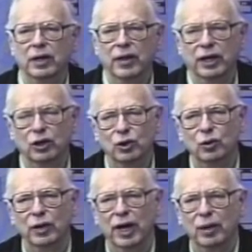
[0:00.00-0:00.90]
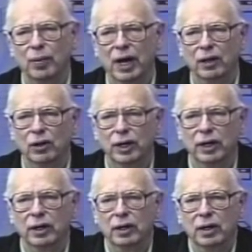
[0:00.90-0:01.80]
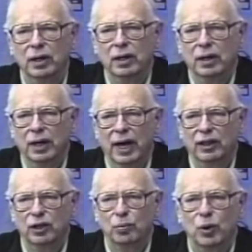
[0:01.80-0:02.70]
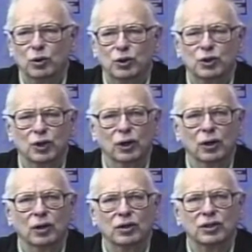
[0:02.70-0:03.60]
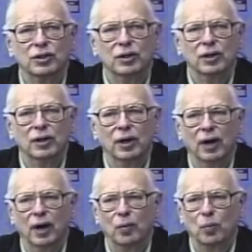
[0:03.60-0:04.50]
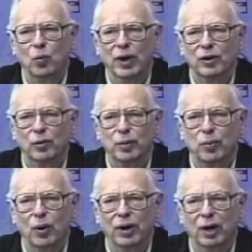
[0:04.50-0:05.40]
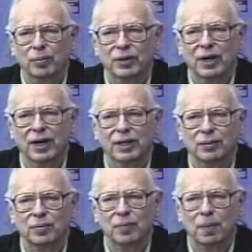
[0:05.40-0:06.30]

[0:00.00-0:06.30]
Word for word: They can do that by looking at the Post Journal's uh, weather report up in the, on the